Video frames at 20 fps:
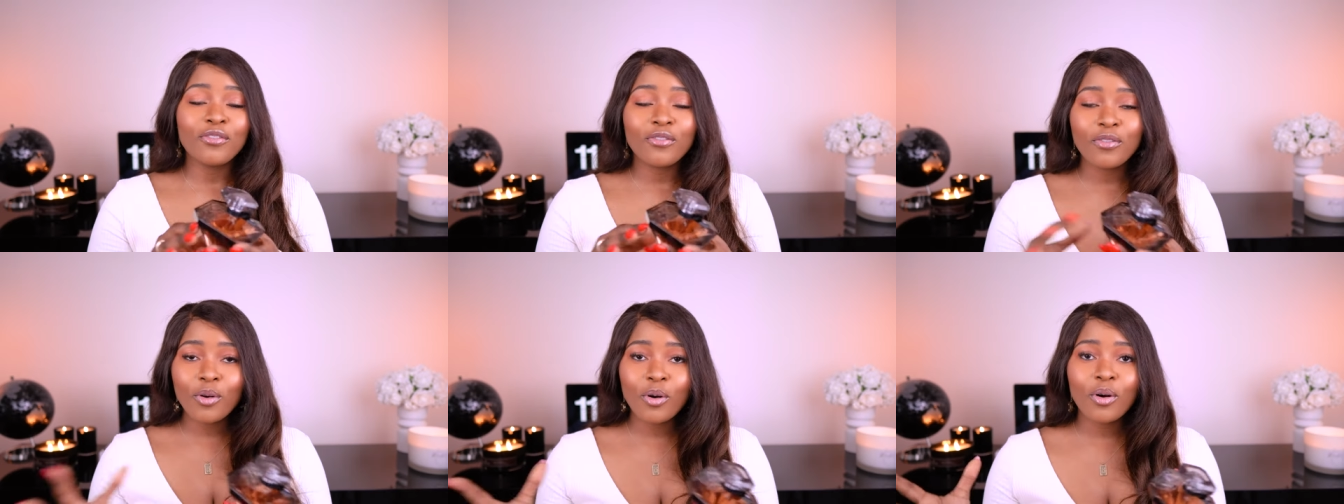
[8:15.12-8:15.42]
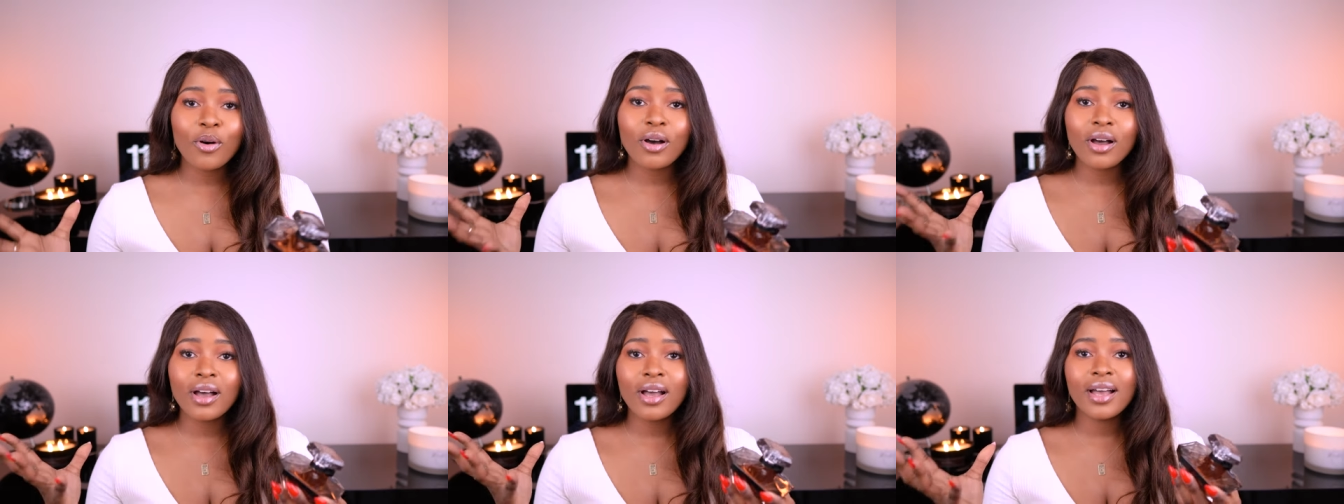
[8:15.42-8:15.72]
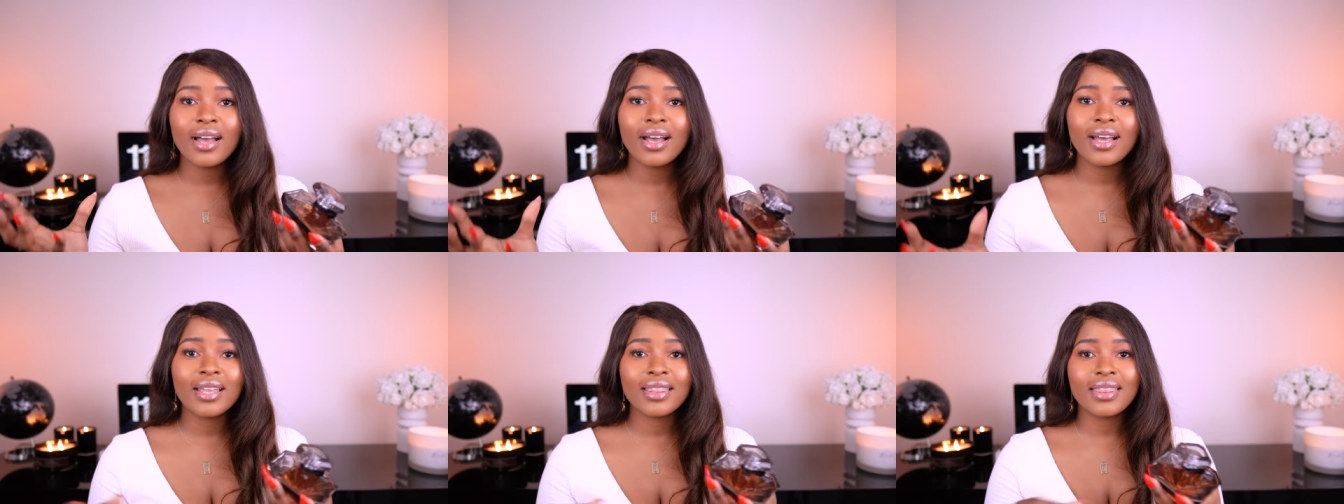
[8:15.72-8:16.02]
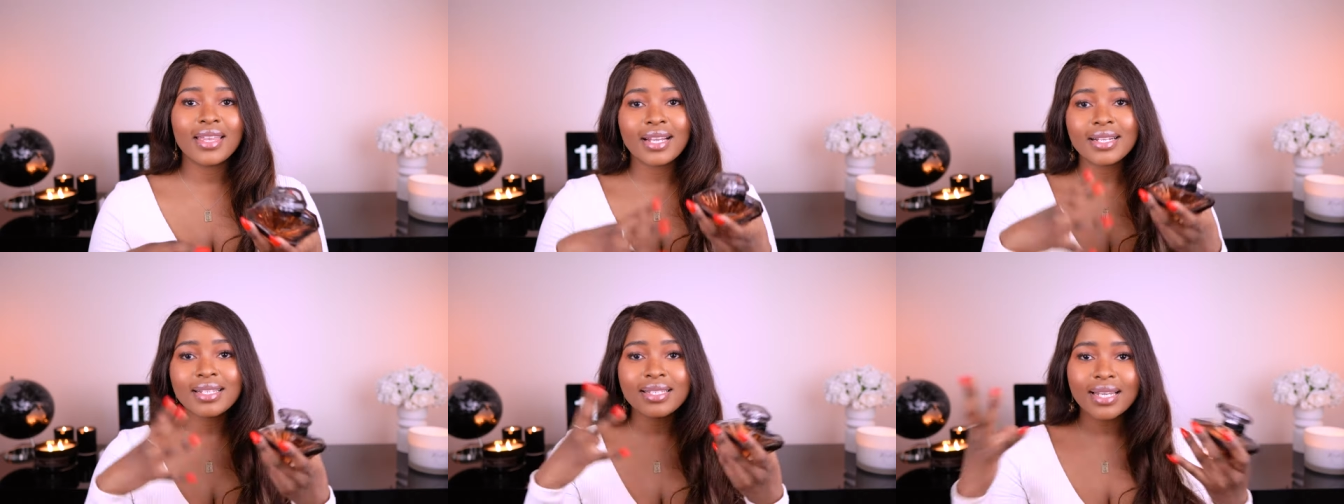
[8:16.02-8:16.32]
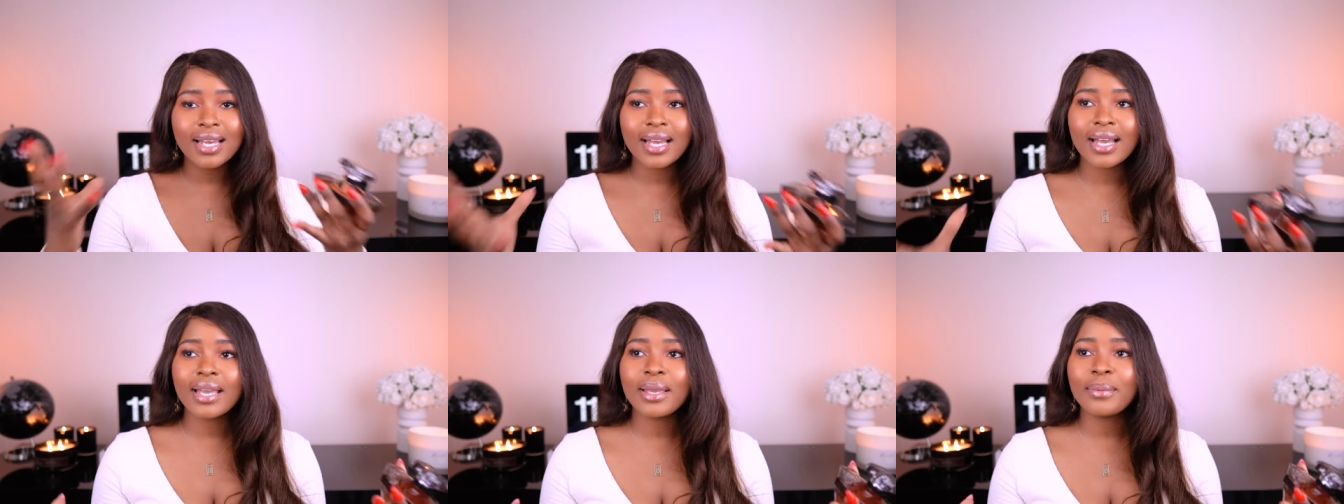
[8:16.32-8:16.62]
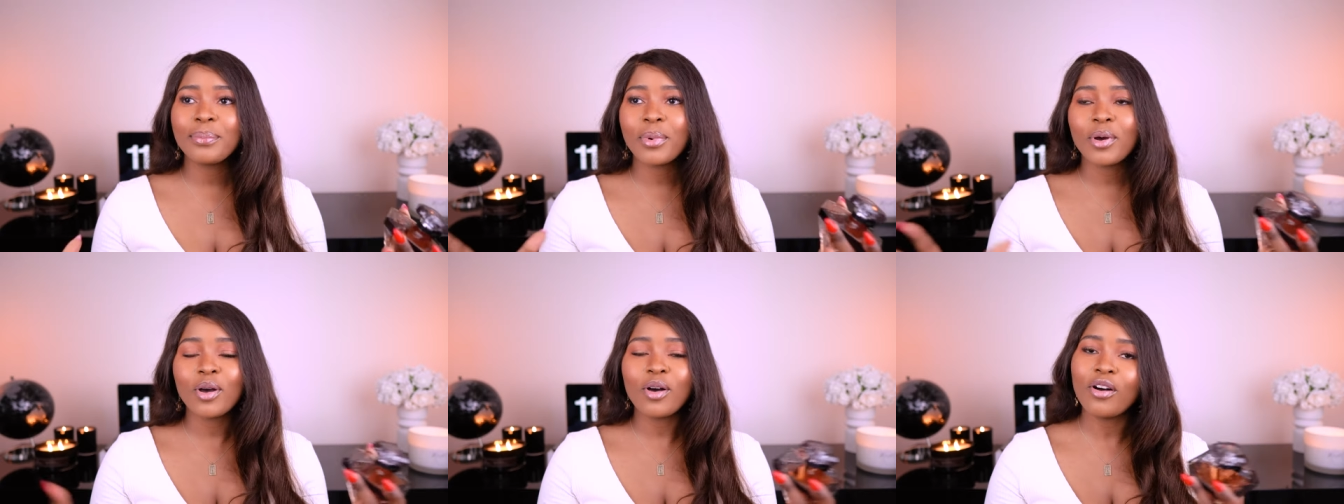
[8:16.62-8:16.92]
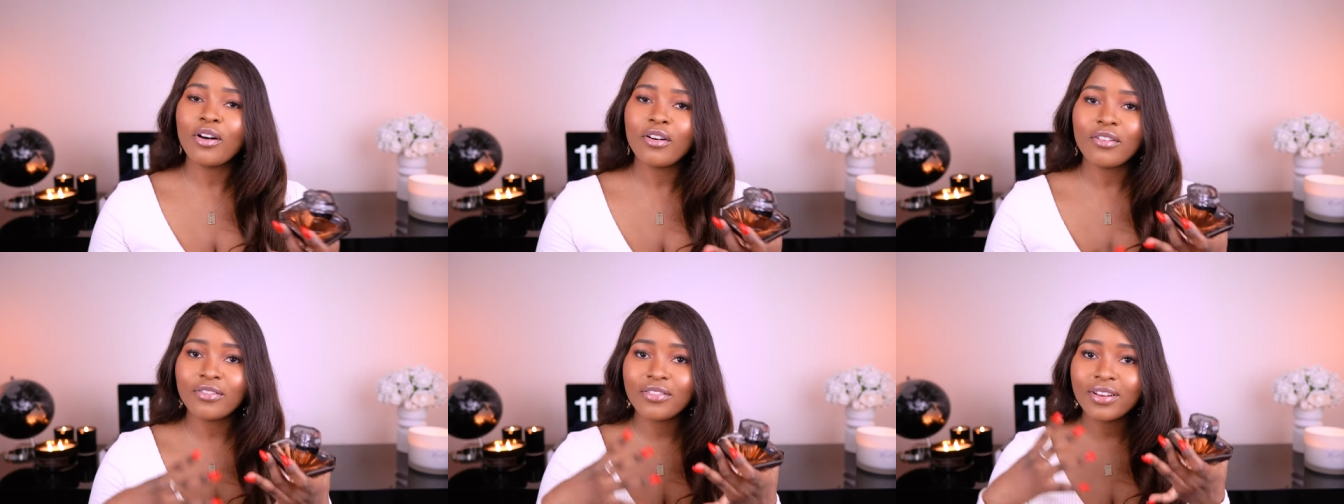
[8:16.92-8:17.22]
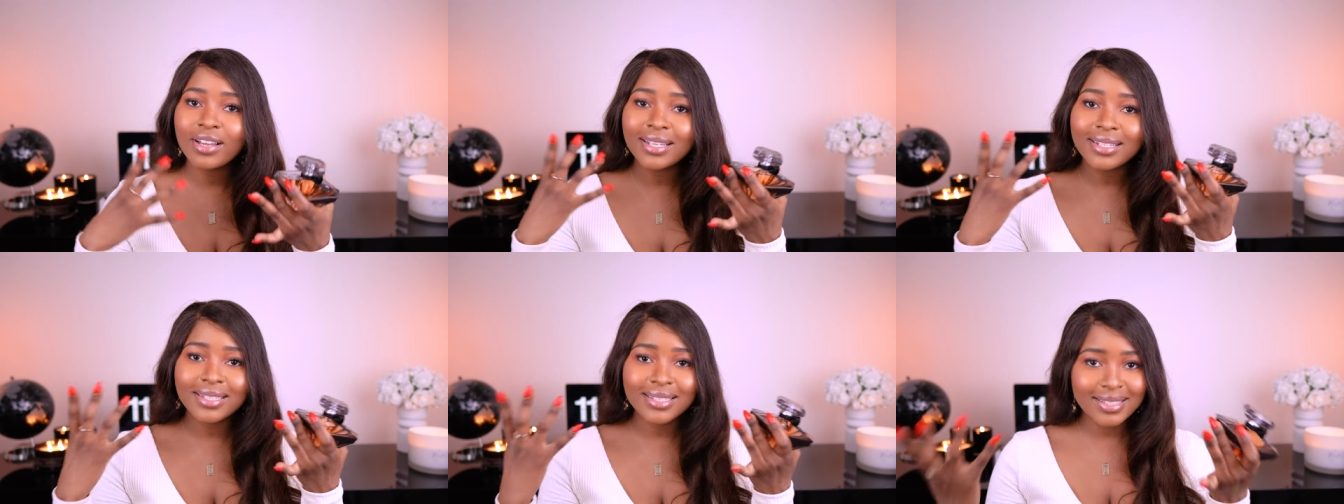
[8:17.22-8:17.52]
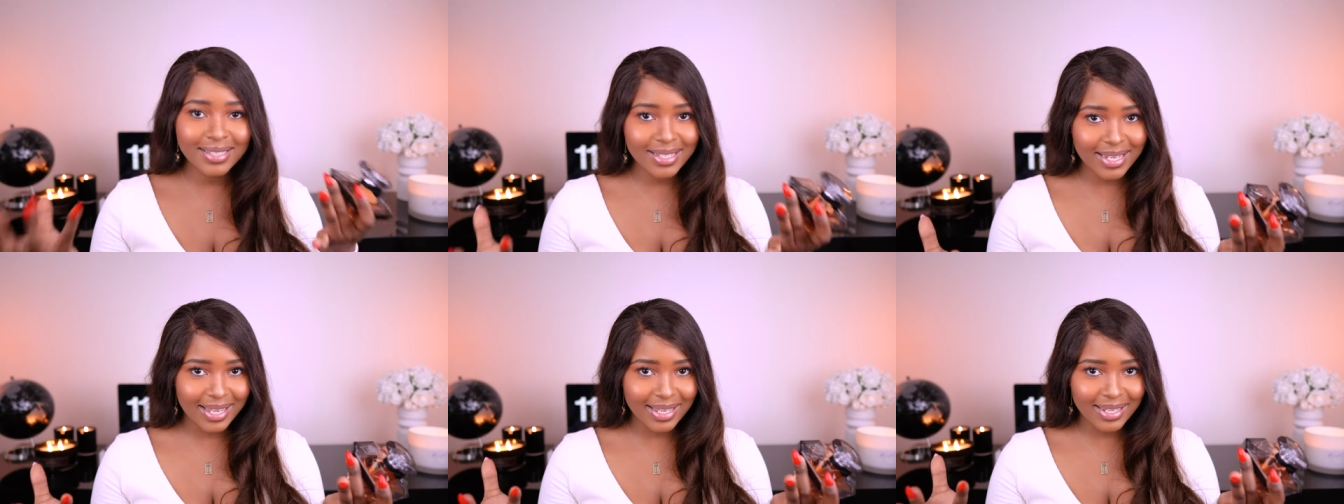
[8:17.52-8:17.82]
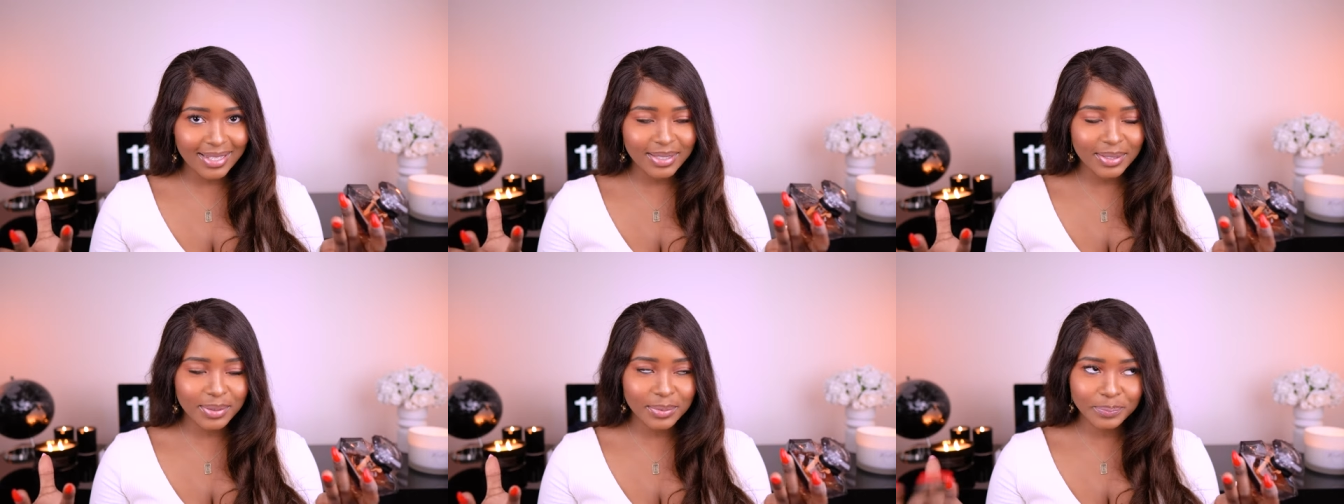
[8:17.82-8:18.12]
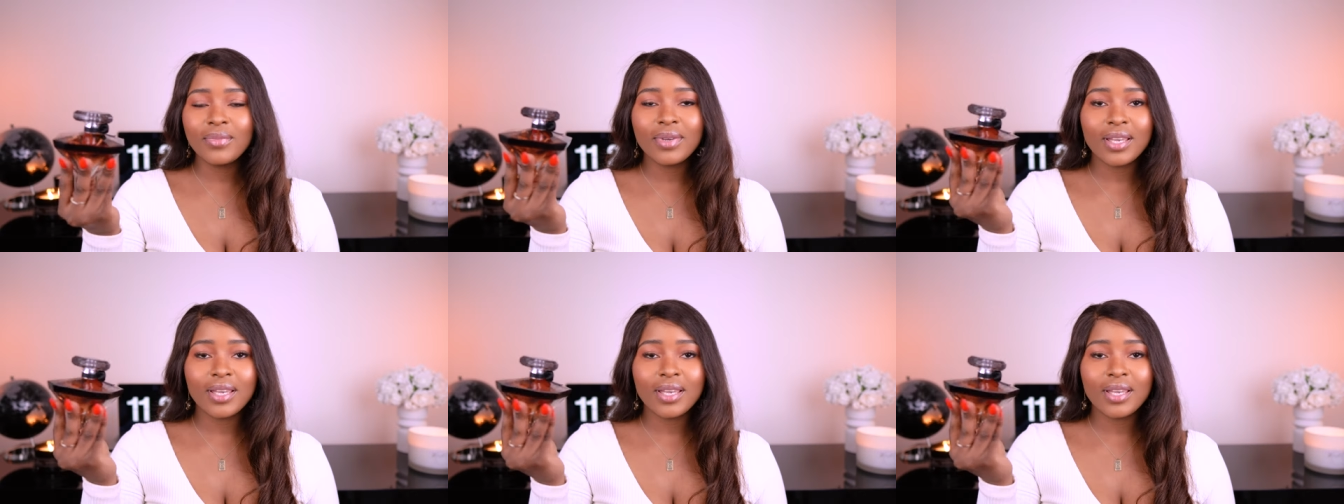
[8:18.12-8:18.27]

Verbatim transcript: for that type of date.